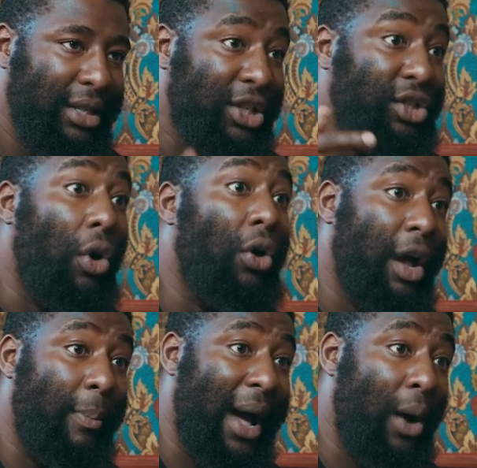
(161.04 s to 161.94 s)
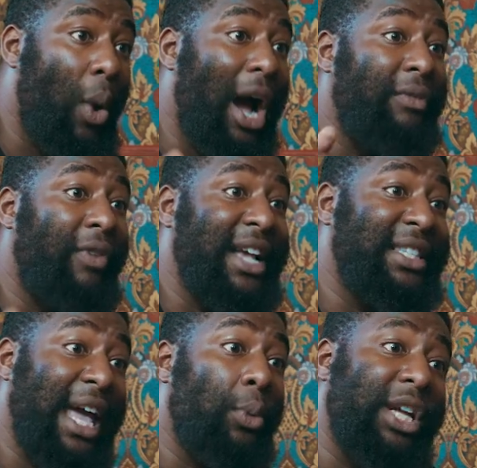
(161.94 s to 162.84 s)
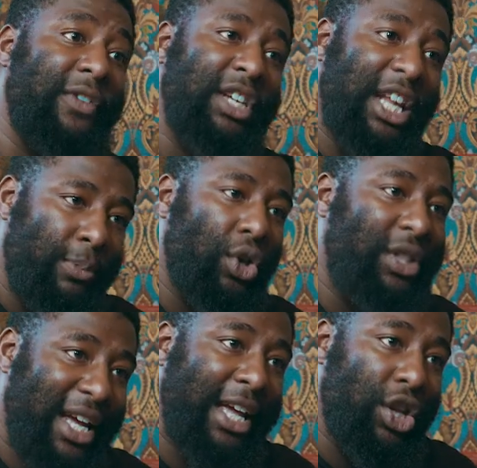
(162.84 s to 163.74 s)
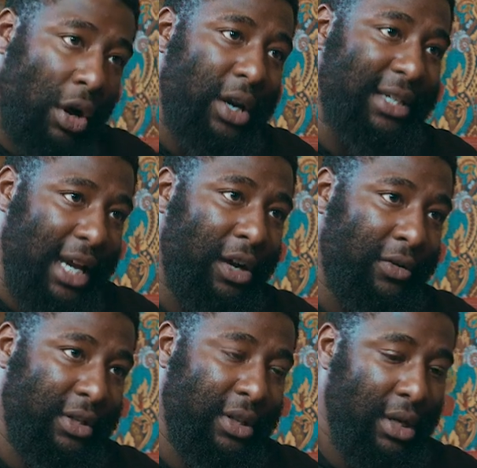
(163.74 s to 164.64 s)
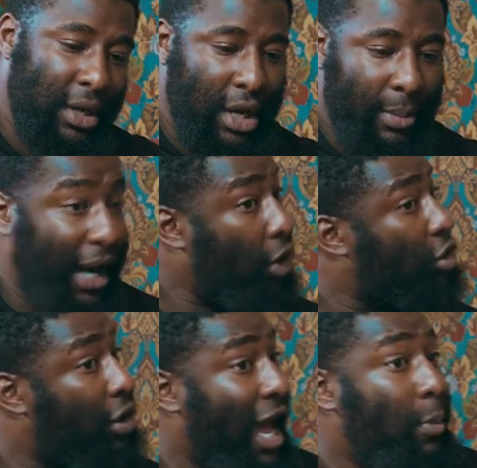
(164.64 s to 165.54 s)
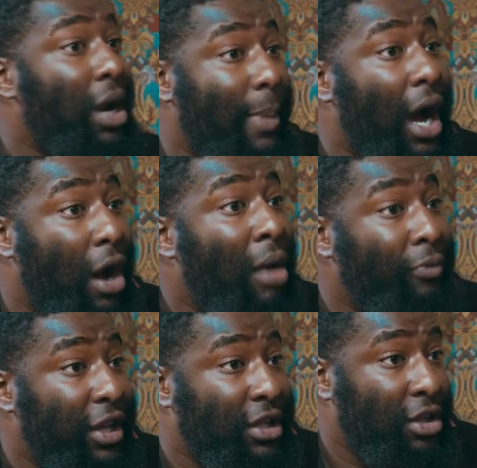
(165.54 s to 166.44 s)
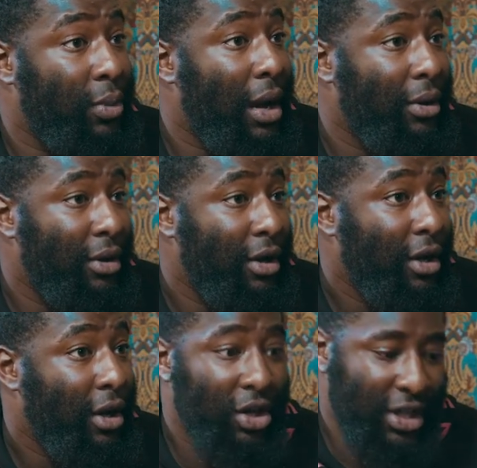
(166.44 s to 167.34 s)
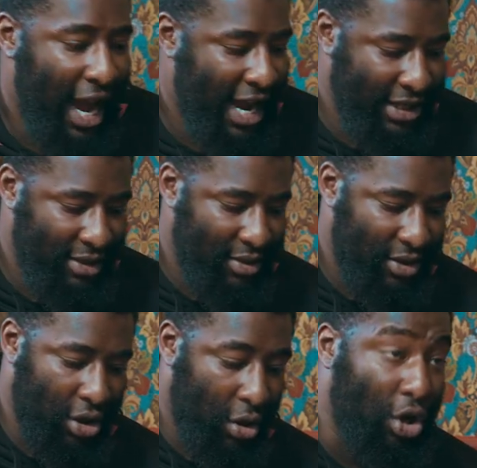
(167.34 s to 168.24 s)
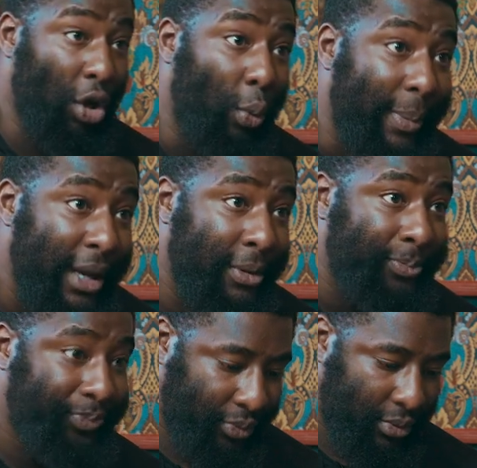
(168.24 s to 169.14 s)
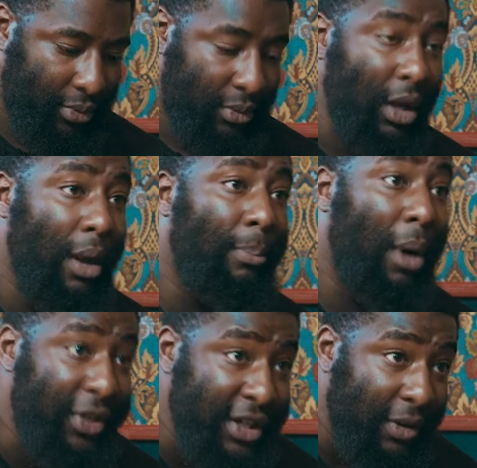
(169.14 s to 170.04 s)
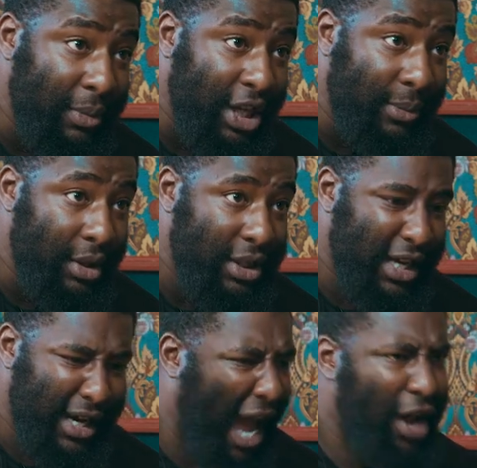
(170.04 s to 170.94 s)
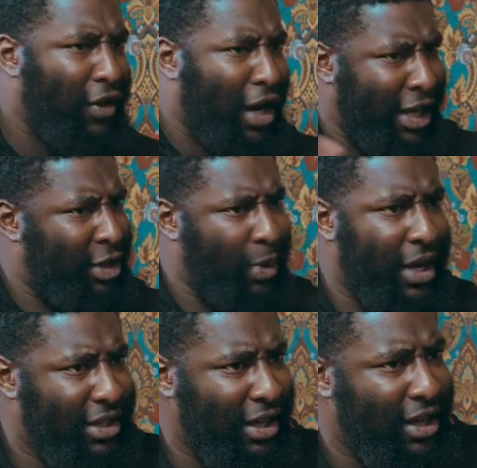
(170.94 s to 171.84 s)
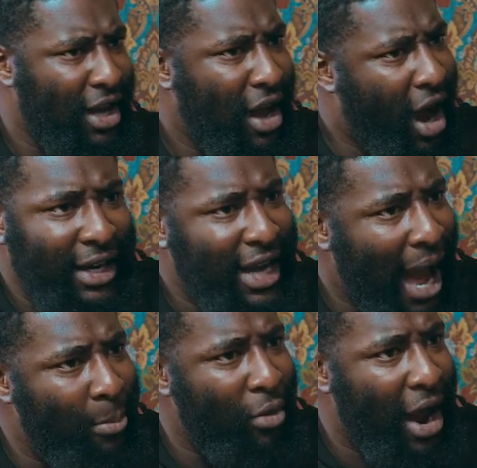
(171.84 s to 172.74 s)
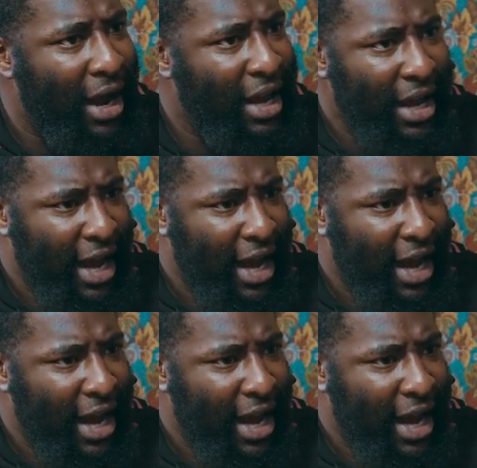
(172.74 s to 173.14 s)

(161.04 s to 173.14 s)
to talk about what advice they would give to them, their younger selves. Yeah, yeah. But that also came with about conflict as well, because I had, you know, young women, mothers from the community saying, How have you got this person on camera?